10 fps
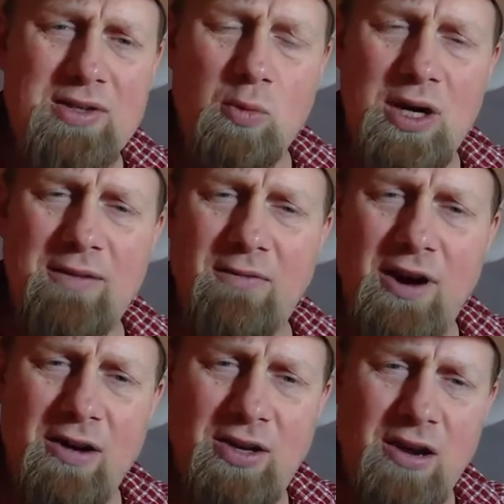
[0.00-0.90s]

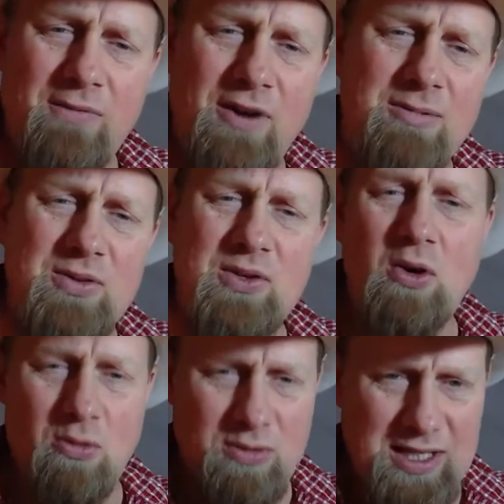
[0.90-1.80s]
can young farmers
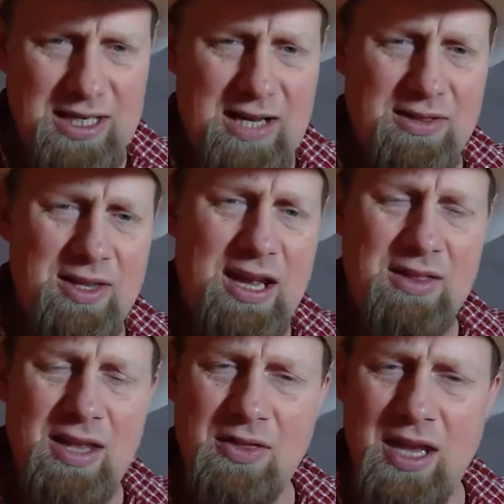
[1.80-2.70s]
go to get that
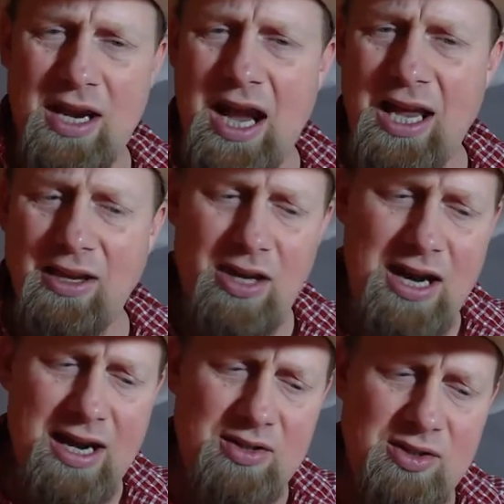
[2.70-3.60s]

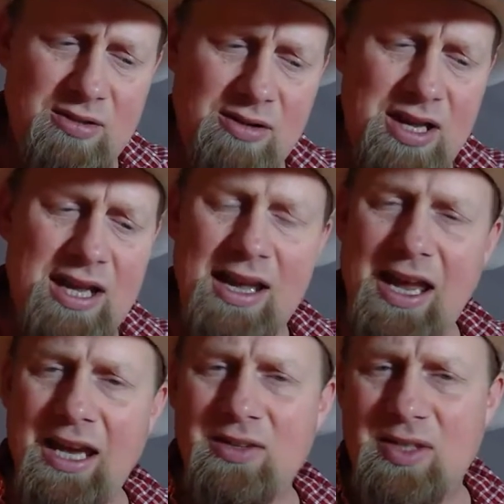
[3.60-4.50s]
ISU
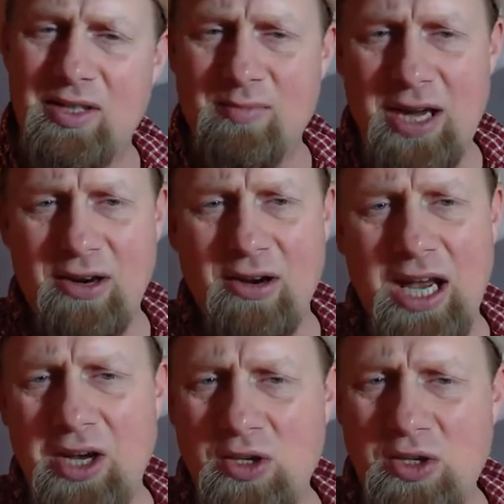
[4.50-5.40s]
Ag Decision Maker?
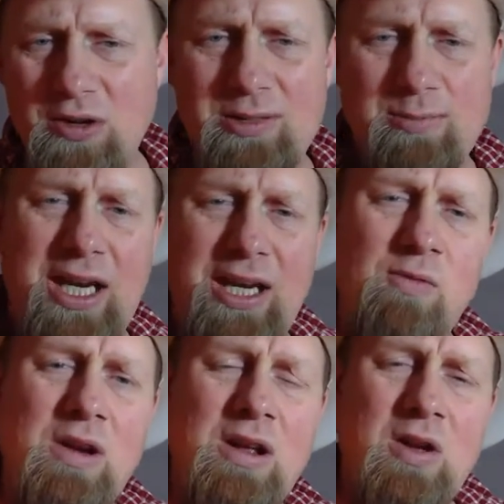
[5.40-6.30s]
And could you
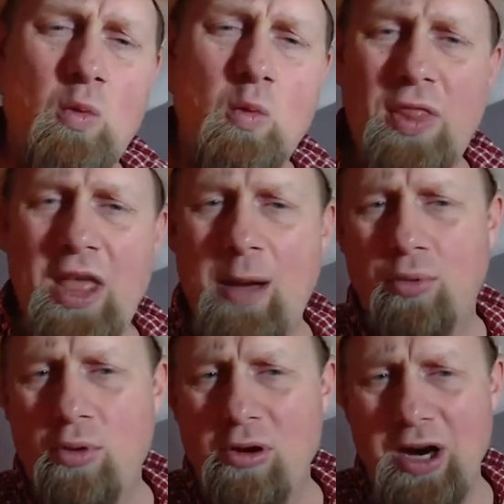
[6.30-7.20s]
explain what that
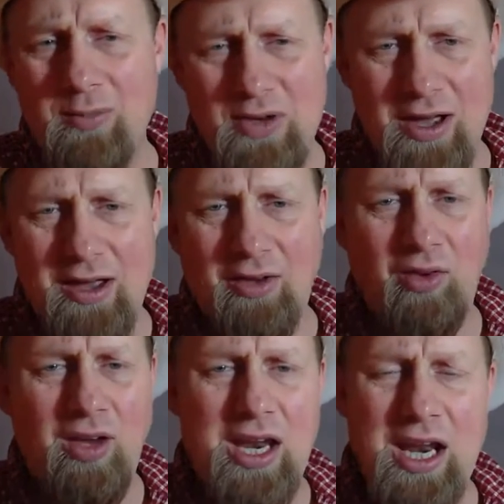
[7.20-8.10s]
program
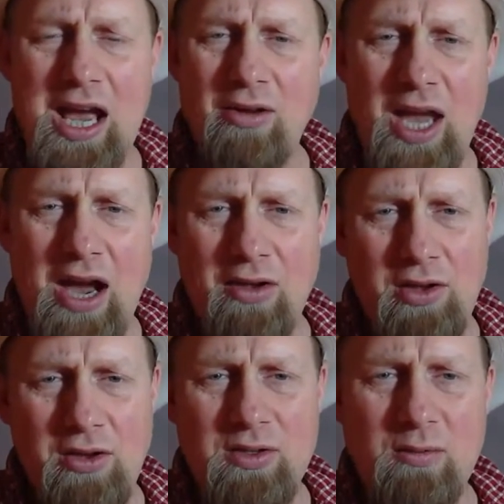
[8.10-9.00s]
does and how you
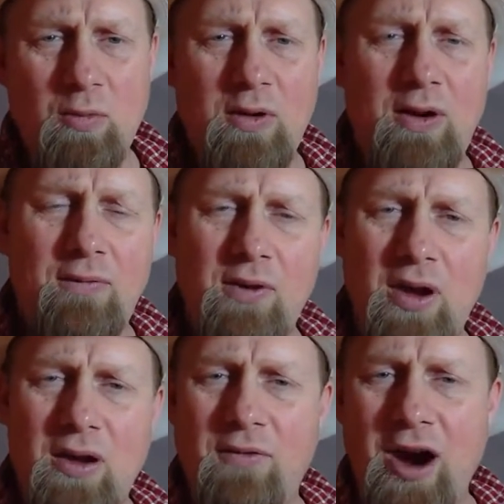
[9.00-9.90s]
use it for
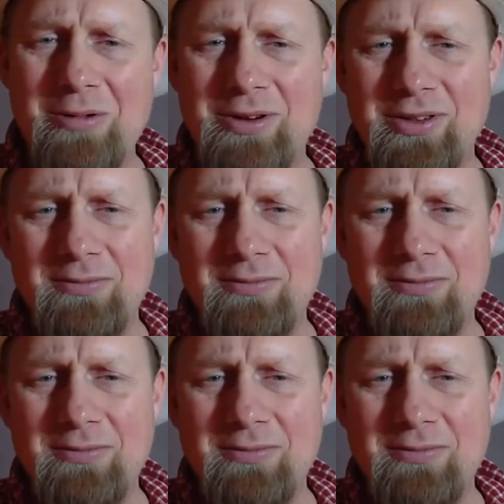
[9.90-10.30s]
young farmers?